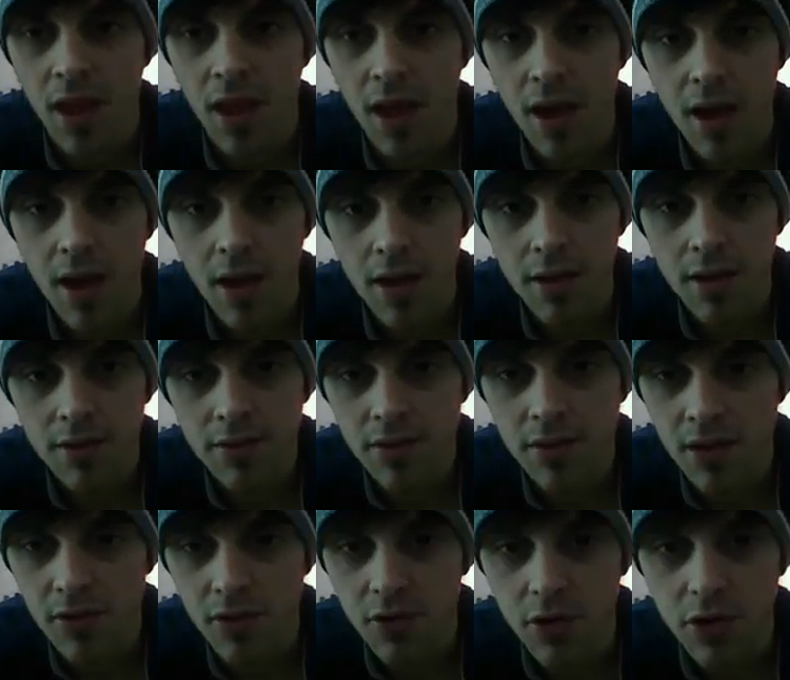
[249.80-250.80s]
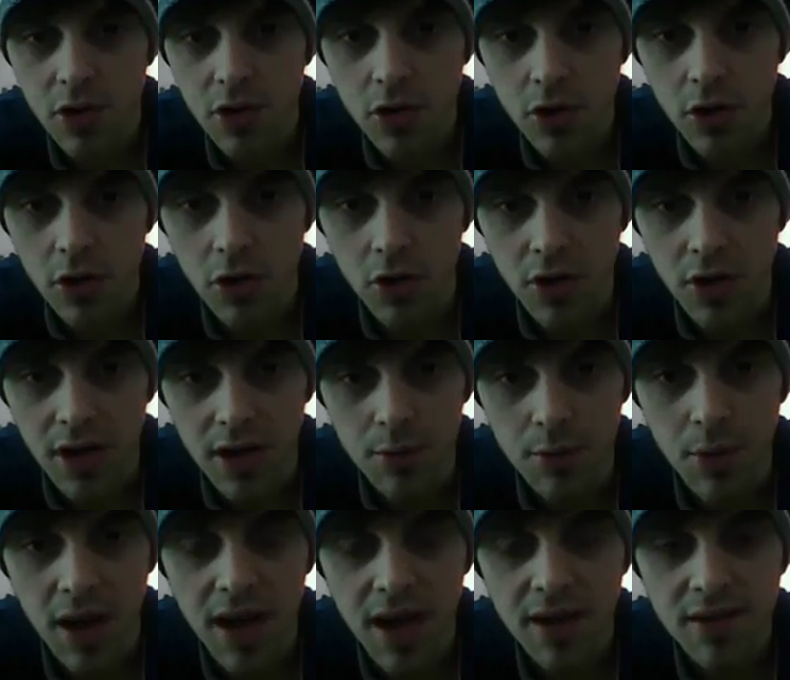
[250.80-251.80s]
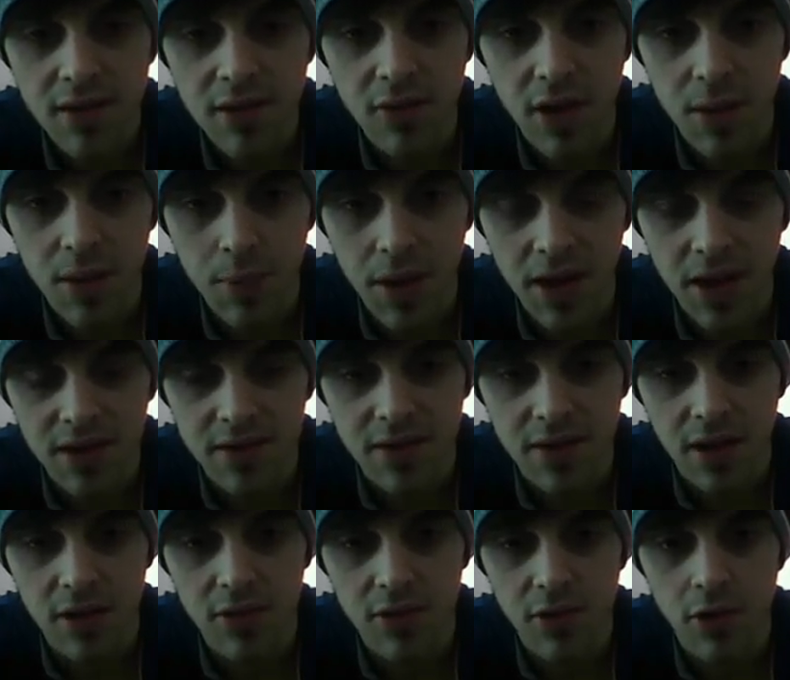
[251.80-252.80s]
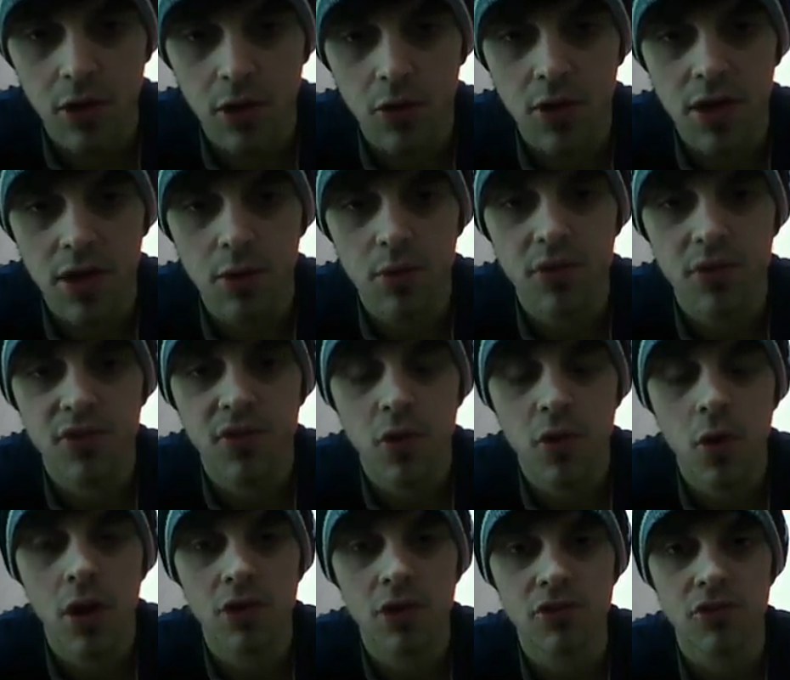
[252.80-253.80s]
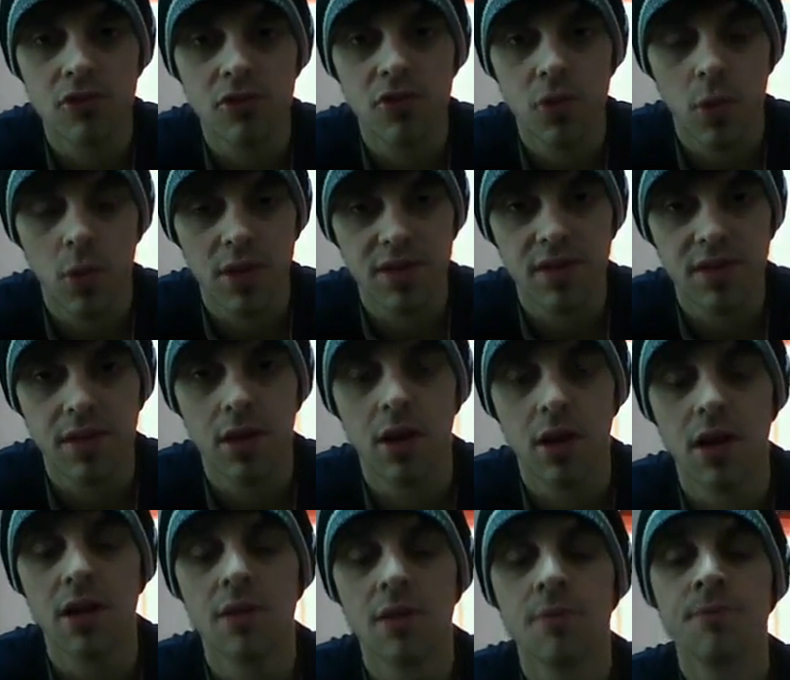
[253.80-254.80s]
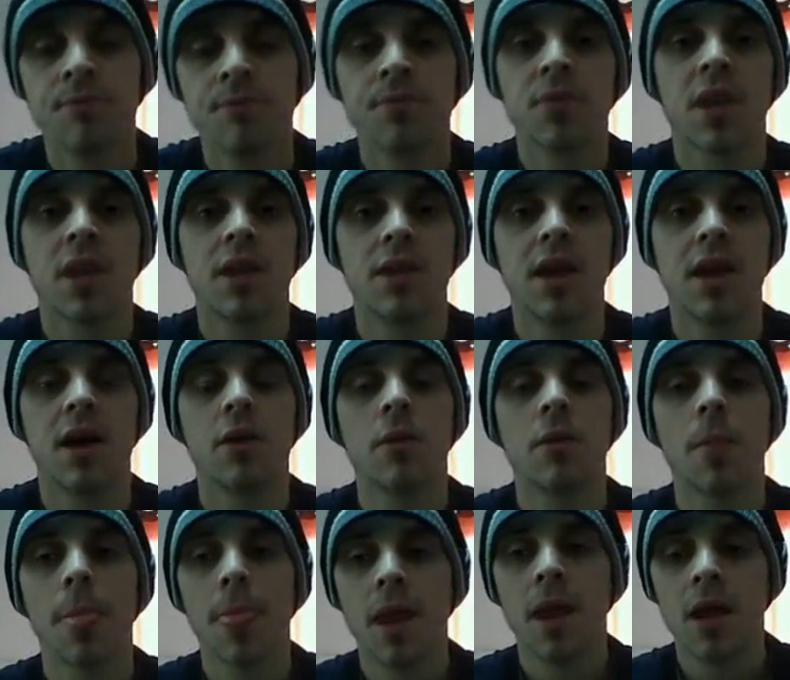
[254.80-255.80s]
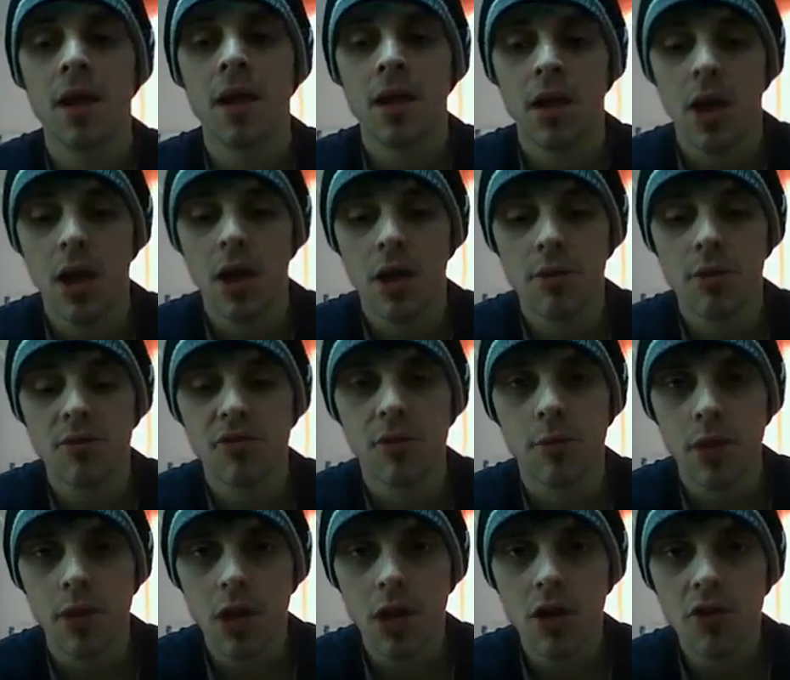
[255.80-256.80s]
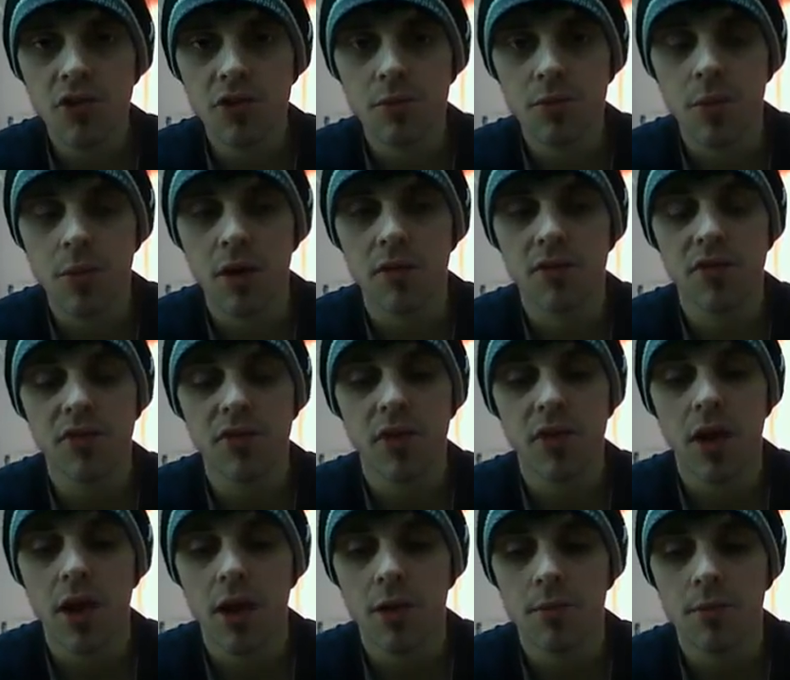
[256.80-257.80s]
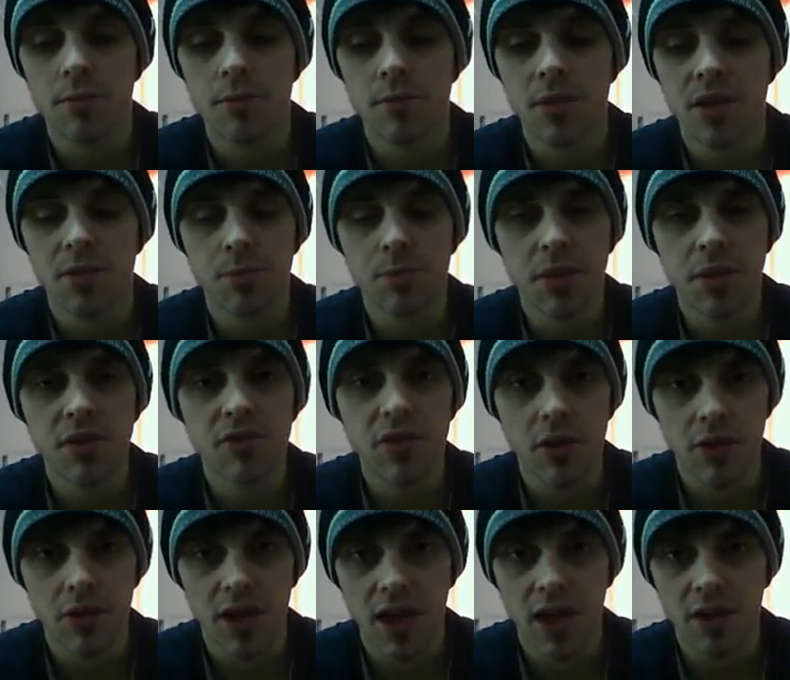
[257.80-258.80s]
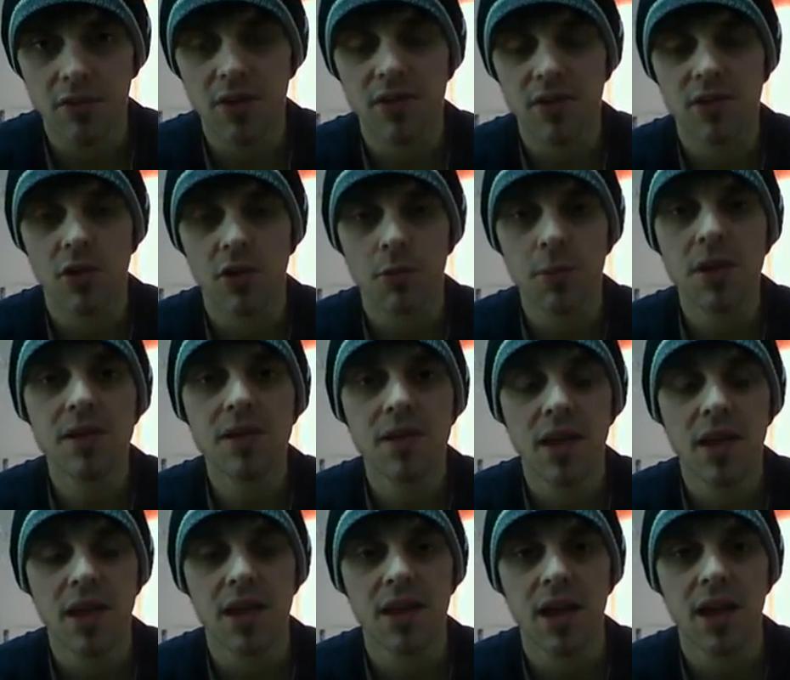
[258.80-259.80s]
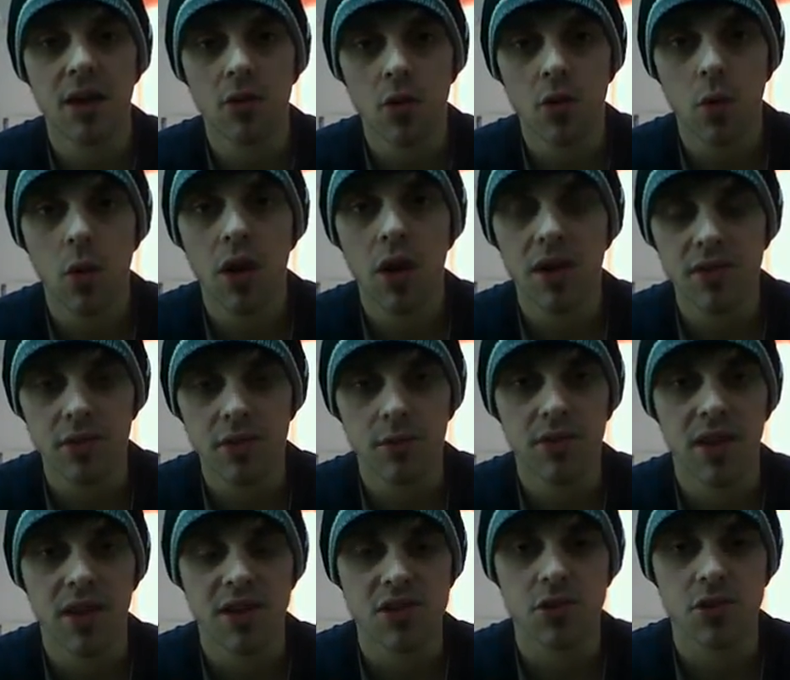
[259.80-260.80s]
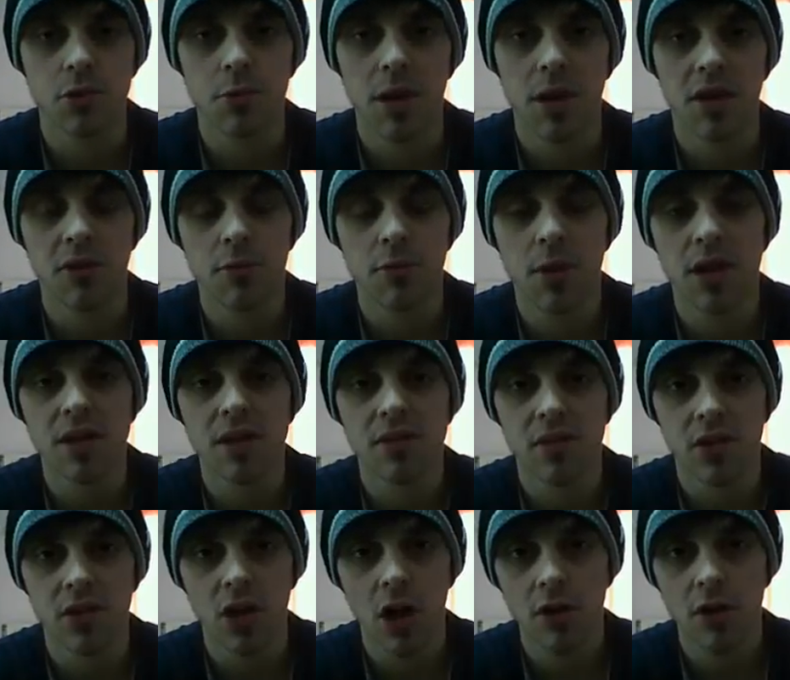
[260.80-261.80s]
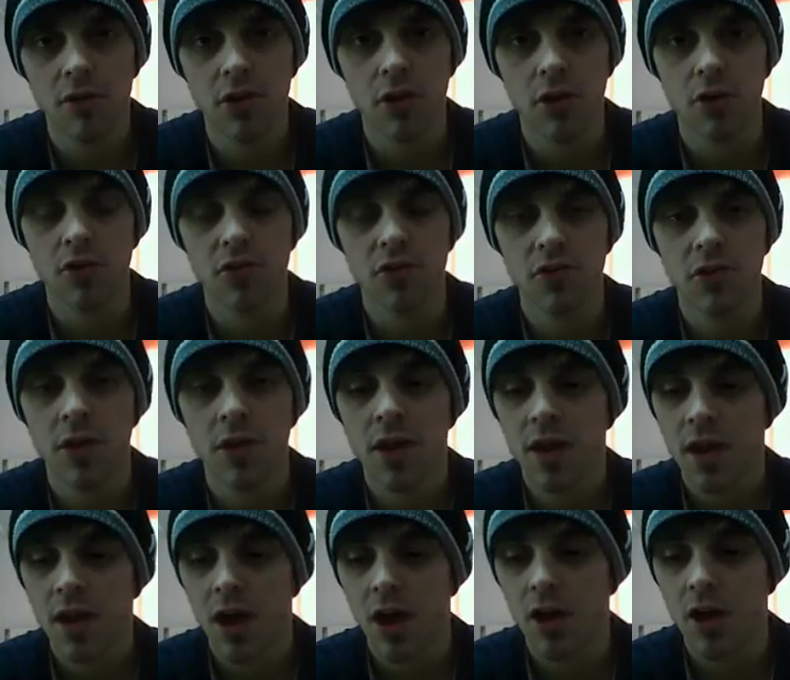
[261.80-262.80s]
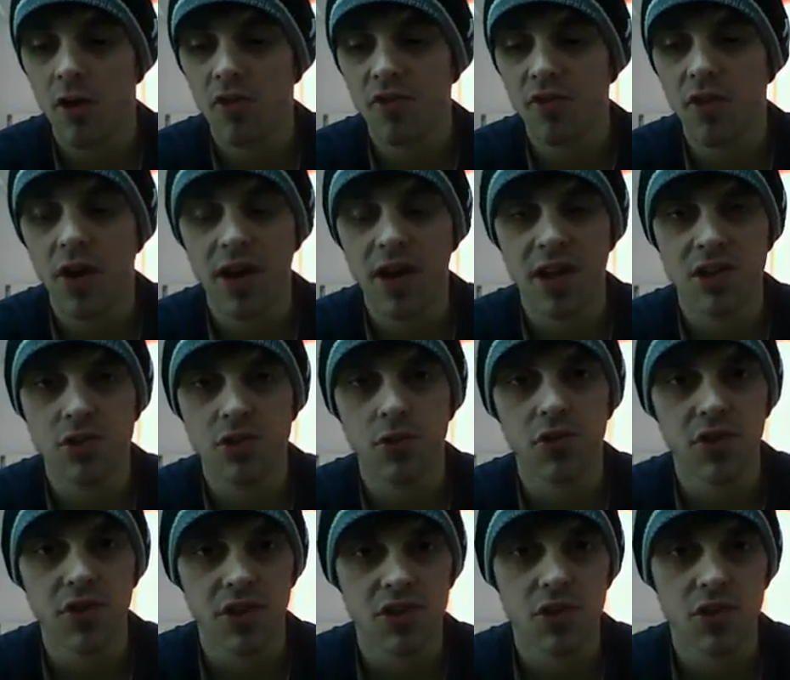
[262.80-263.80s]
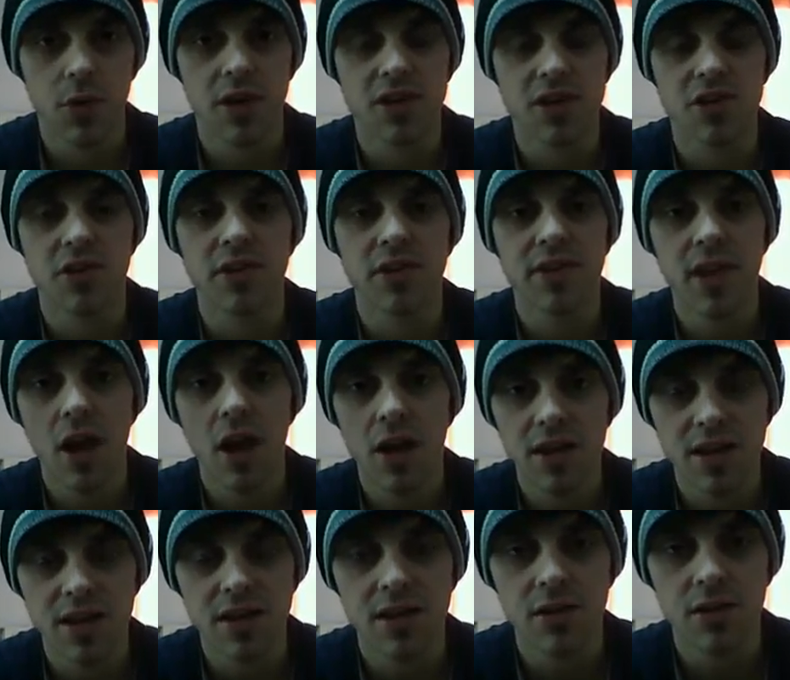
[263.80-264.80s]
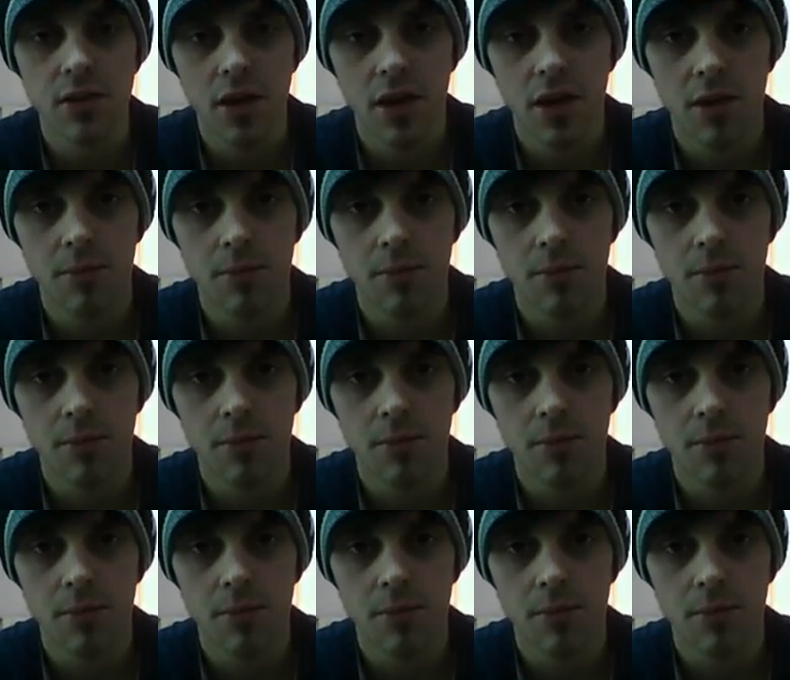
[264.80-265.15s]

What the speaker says: And if you look along here, my active ad pack status along here was 429. Now, from last month, it's been very heavy. So I've been taking out quite a substantial amount of money to cover those financial situations that I needed